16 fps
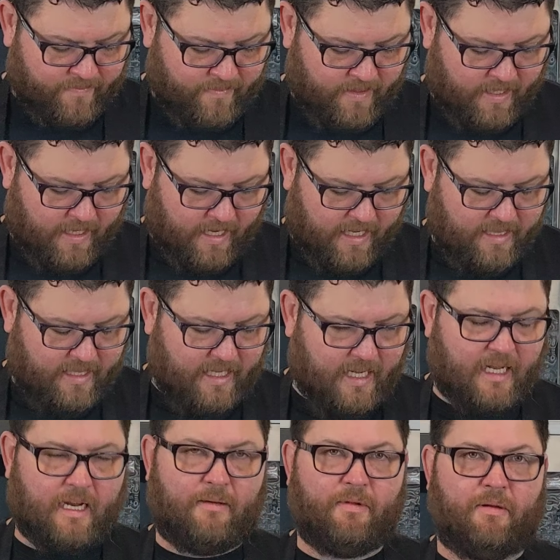And then I'm
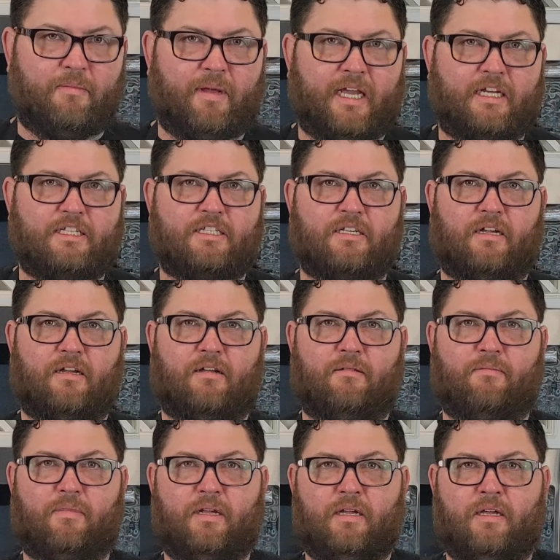going to make some
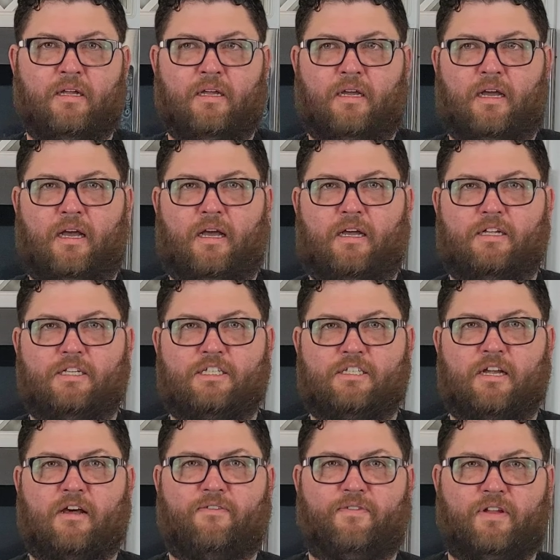
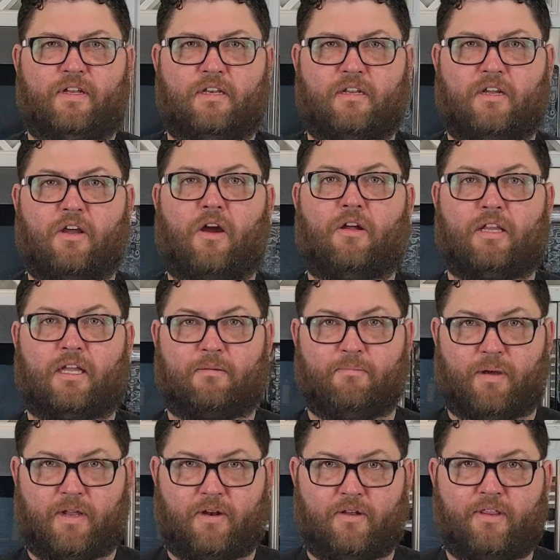softened garlic
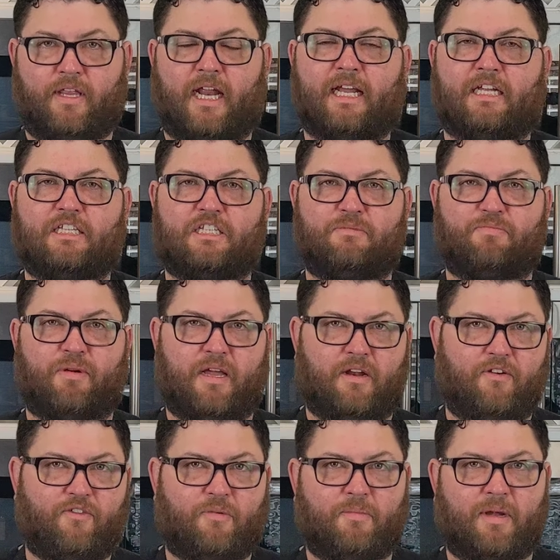butter that I can spread over
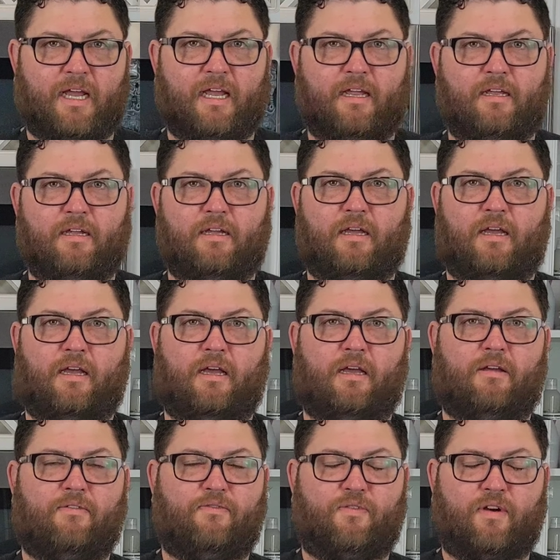my
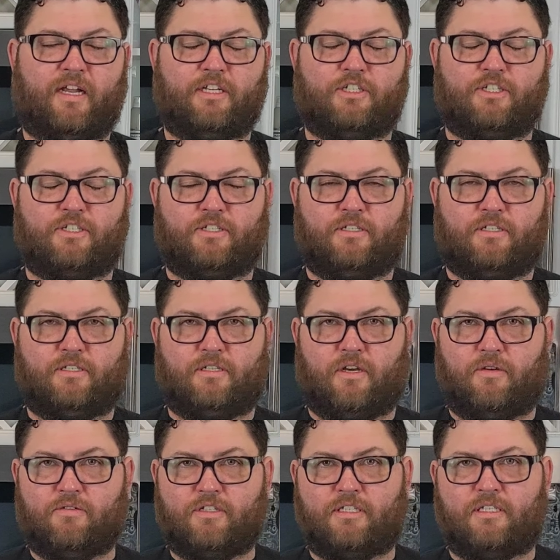French
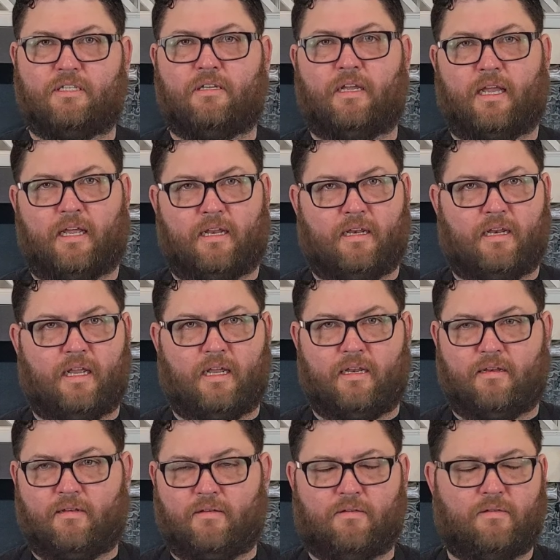toast and
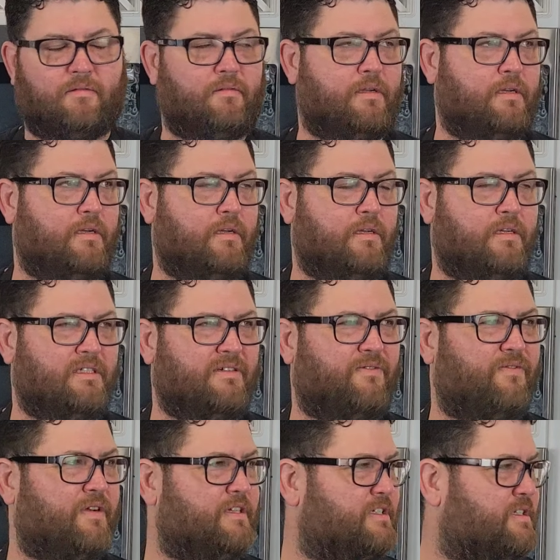is it
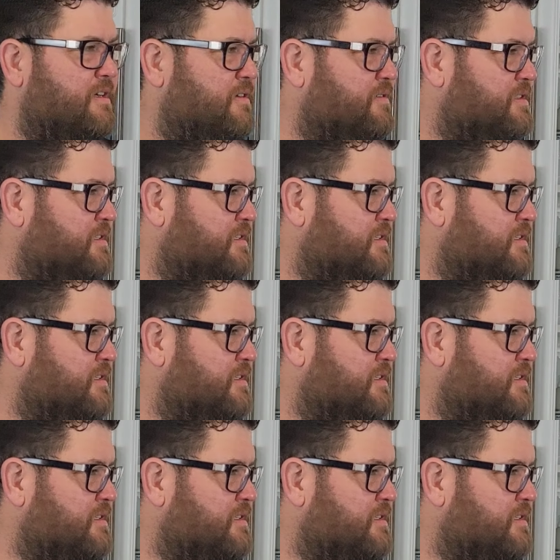French toast?